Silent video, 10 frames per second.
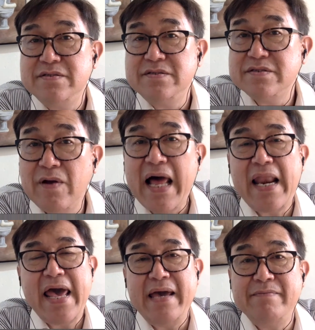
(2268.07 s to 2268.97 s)

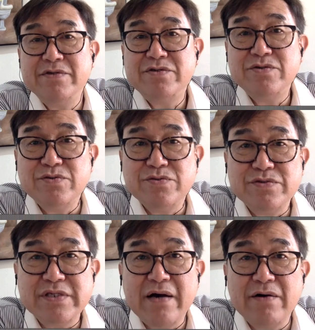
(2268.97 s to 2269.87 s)
solar lamps,
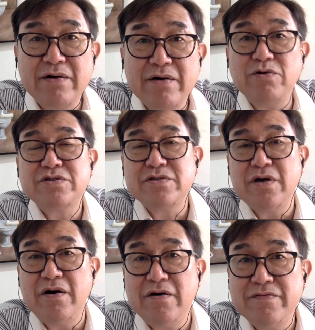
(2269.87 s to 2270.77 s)
to sell cook
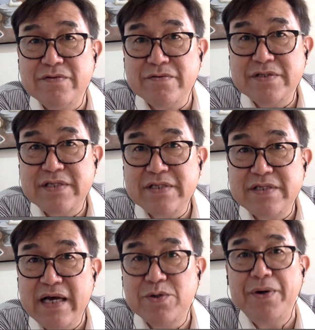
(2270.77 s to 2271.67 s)
stoves, to
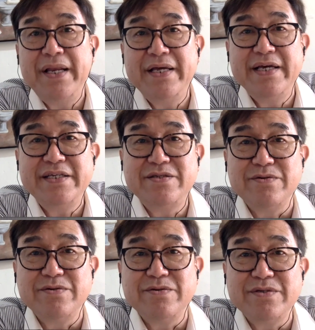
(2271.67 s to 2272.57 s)
sell toilets,
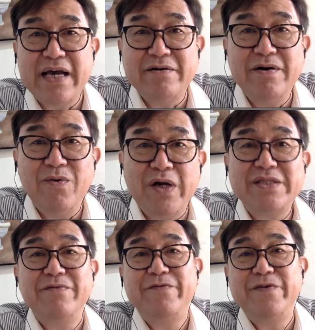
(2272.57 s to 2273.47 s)
to sell
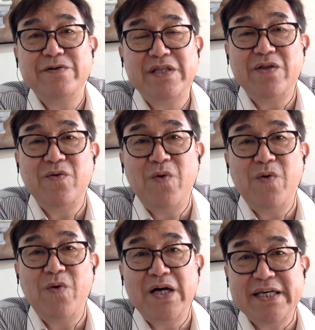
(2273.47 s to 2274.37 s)
filtered
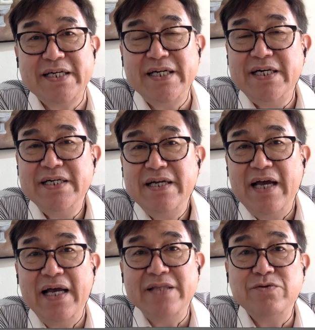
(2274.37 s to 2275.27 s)
water,
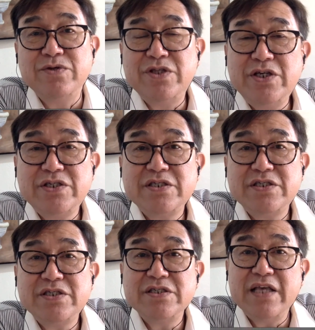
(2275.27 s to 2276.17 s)
and to
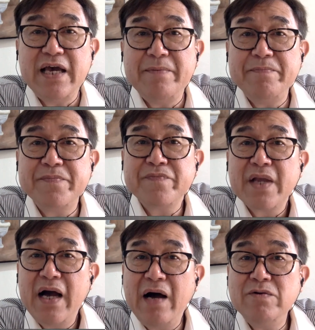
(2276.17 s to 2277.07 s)
teach them
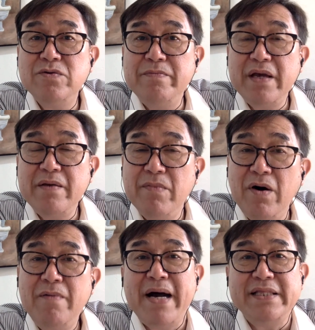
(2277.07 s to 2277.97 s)
how to make
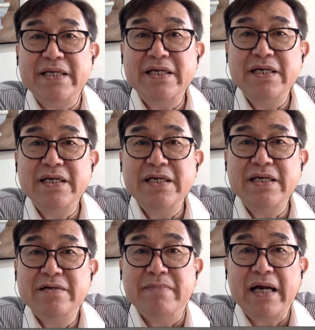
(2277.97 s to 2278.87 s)
more money
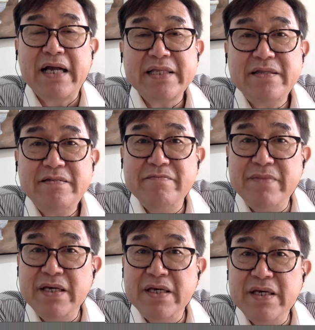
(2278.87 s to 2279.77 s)
by cutting
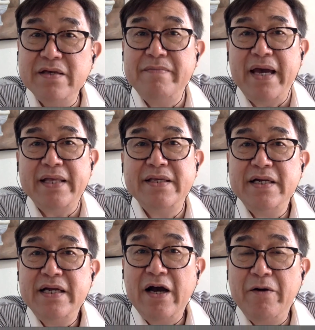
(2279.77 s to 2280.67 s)
middlemen,
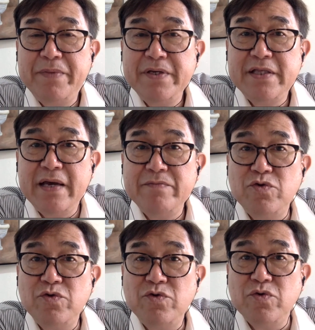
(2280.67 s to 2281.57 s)
helping
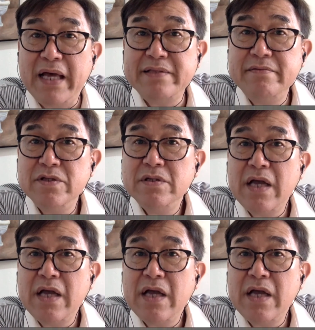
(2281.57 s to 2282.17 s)
them to plant